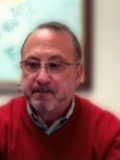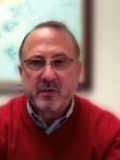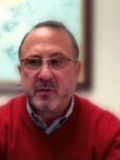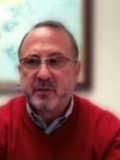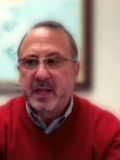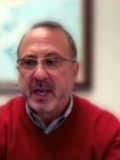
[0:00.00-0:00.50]

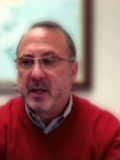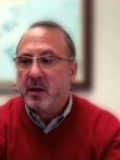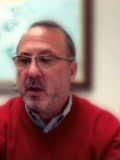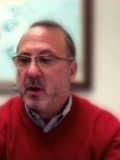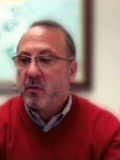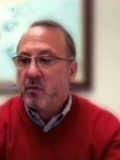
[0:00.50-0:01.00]
This was
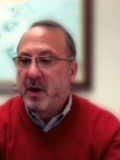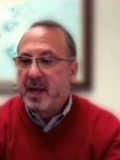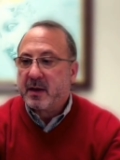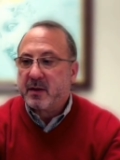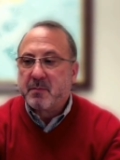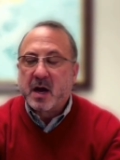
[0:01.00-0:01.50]
a
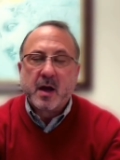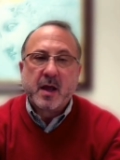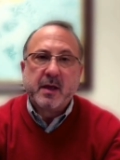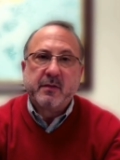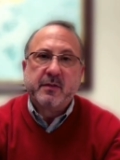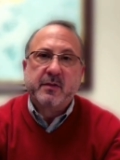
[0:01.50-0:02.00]

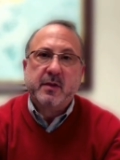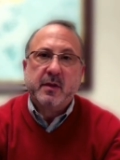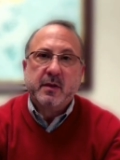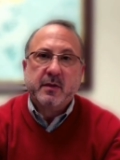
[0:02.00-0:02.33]
randomized,